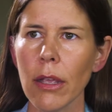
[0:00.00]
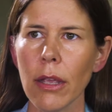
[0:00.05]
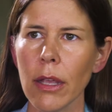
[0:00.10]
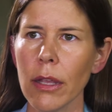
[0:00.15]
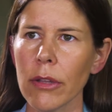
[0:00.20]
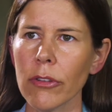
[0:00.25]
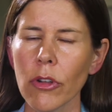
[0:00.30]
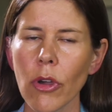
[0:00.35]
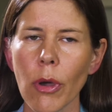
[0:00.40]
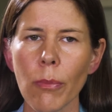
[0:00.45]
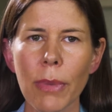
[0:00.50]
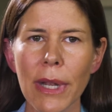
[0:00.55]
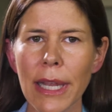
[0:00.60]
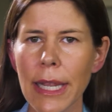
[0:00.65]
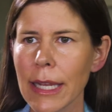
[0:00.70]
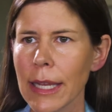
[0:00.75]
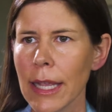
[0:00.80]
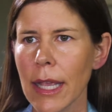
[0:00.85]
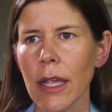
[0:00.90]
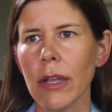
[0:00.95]
it
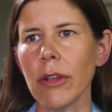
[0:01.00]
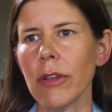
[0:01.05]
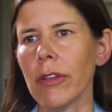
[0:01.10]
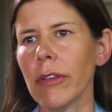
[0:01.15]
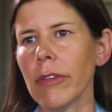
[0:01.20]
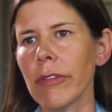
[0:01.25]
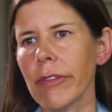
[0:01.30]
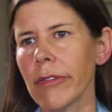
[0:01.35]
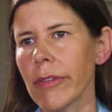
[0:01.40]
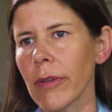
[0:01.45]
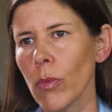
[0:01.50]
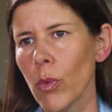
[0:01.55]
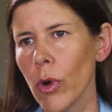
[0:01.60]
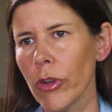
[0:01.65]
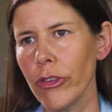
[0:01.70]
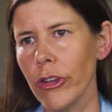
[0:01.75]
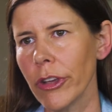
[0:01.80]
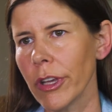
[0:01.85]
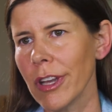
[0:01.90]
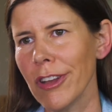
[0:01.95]
completely hinders
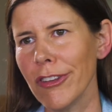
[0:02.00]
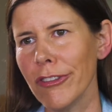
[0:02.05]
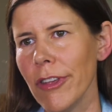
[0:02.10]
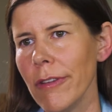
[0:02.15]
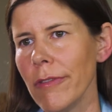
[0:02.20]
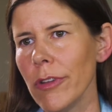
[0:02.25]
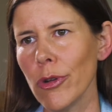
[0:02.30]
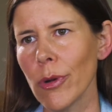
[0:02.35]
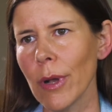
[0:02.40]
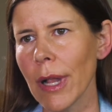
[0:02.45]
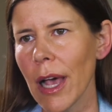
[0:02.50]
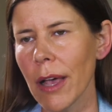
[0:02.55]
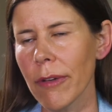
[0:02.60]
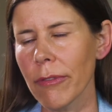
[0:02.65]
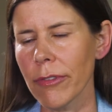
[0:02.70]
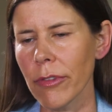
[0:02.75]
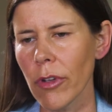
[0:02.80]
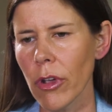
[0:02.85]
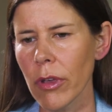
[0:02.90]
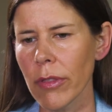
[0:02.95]
what you can achieve in your life.
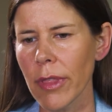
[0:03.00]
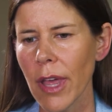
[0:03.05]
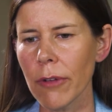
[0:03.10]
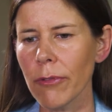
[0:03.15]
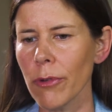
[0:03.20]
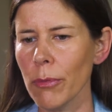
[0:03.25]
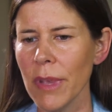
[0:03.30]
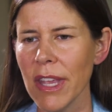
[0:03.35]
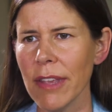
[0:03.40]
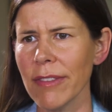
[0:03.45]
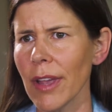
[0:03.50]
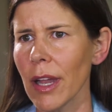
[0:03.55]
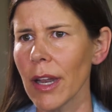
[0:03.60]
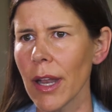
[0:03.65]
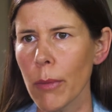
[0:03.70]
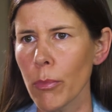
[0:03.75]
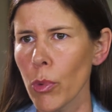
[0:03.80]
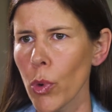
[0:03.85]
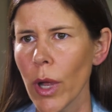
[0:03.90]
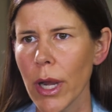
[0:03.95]
So that for me is our
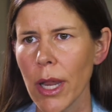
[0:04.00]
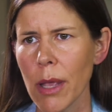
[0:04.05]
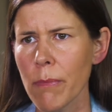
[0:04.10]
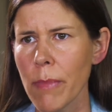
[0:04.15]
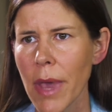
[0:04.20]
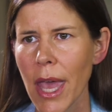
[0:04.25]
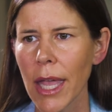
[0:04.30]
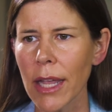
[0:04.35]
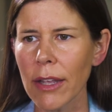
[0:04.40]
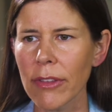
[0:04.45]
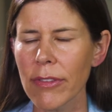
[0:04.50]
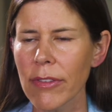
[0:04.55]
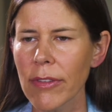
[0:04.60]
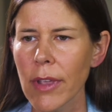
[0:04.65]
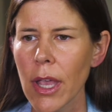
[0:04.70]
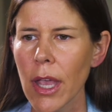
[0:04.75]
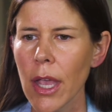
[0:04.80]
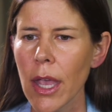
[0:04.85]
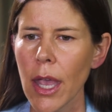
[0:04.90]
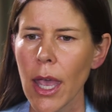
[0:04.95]
number one impact.
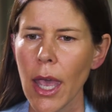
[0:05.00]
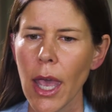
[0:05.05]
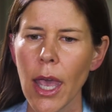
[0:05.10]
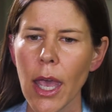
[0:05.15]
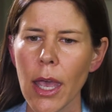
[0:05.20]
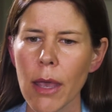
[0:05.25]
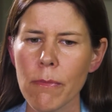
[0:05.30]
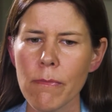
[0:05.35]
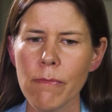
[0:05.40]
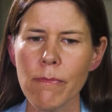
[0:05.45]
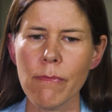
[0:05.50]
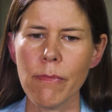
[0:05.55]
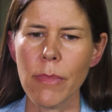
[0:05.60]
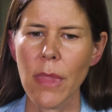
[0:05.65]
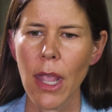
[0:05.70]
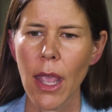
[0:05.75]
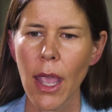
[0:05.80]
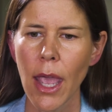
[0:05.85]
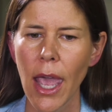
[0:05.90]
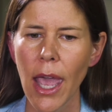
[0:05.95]
And
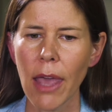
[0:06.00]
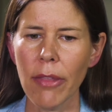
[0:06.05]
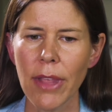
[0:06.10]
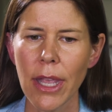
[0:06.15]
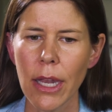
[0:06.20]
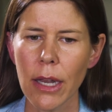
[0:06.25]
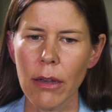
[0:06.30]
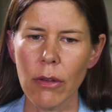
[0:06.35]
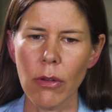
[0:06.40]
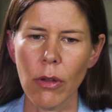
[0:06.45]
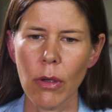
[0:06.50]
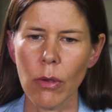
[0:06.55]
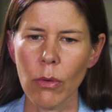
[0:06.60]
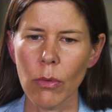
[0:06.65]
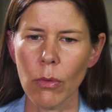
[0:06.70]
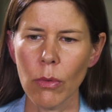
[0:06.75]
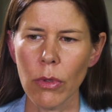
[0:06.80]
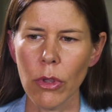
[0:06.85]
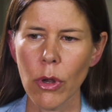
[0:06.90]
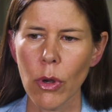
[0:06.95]
then
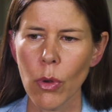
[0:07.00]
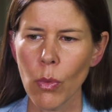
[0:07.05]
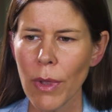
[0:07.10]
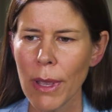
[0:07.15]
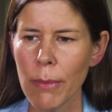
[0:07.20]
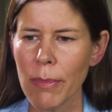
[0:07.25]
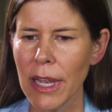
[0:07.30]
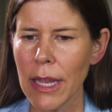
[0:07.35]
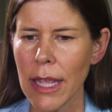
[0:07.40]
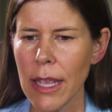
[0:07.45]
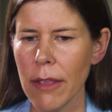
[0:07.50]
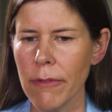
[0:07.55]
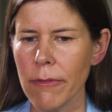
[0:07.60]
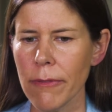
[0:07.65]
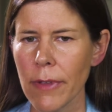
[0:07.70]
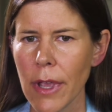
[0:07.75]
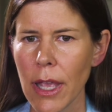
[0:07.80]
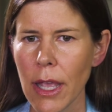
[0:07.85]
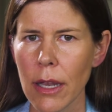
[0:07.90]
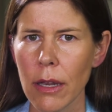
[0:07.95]
we
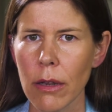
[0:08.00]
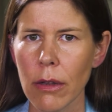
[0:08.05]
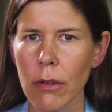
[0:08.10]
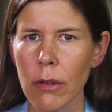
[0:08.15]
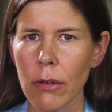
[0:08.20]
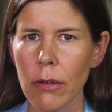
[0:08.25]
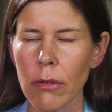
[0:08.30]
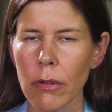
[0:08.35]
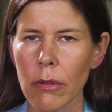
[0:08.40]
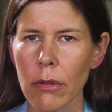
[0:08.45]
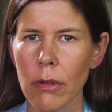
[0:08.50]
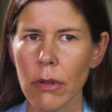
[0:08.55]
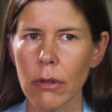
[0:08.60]
believe in